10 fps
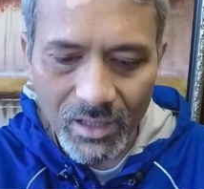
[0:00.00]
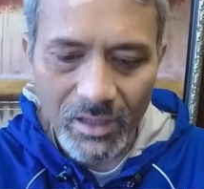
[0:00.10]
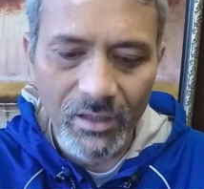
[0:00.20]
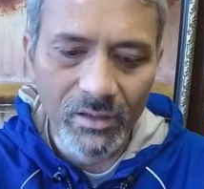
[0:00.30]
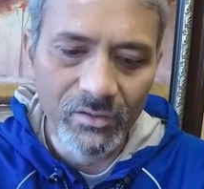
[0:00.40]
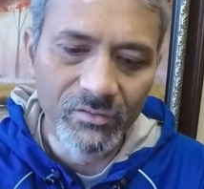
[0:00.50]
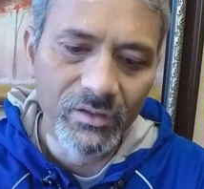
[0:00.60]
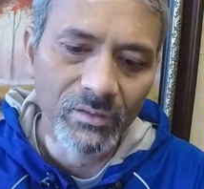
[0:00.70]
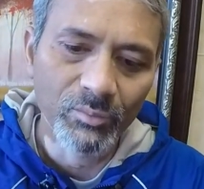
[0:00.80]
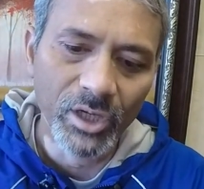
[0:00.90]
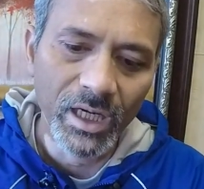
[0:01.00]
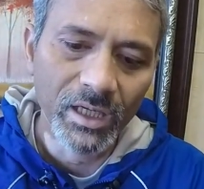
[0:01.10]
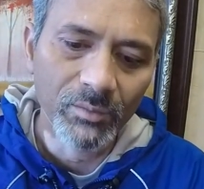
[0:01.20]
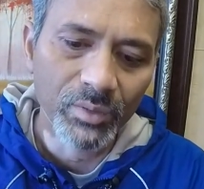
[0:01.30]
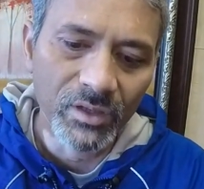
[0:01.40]
iron is the
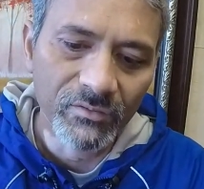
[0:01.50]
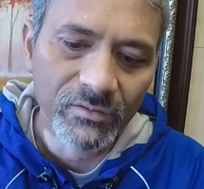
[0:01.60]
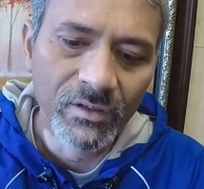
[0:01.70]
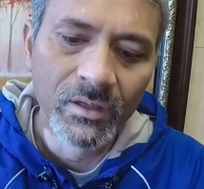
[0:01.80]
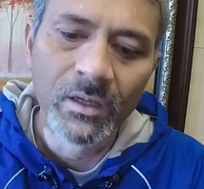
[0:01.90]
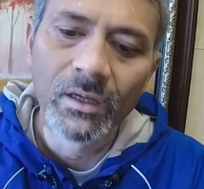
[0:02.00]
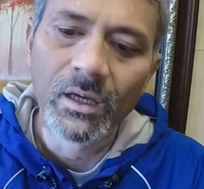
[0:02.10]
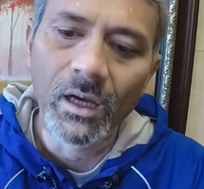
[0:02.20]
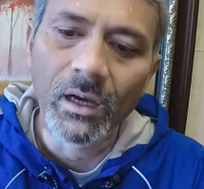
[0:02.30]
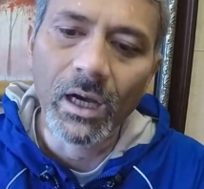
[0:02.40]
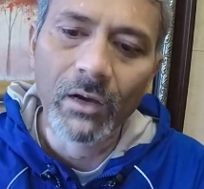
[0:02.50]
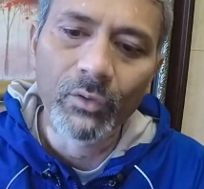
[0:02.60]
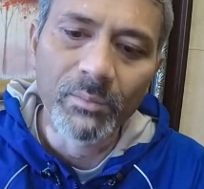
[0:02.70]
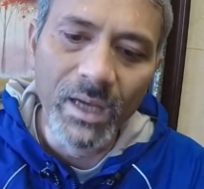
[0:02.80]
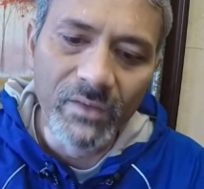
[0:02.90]
branding piece uh, how
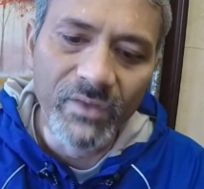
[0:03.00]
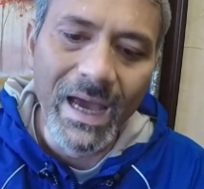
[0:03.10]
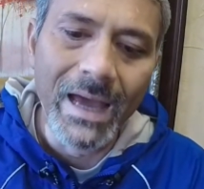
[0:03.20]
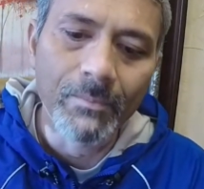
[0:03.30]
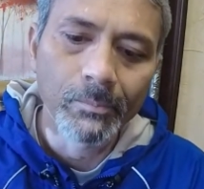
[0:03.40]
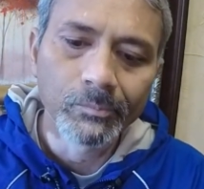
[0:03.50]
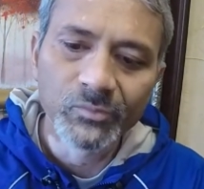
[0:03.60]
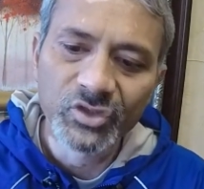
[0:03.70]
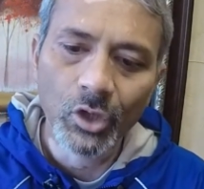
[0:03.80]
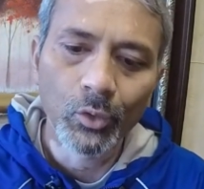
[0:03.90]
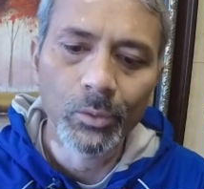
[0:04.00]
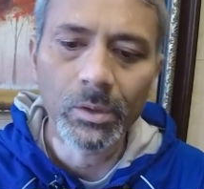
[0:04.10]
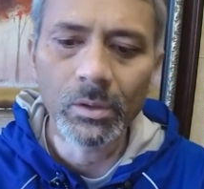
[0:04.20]
we made that so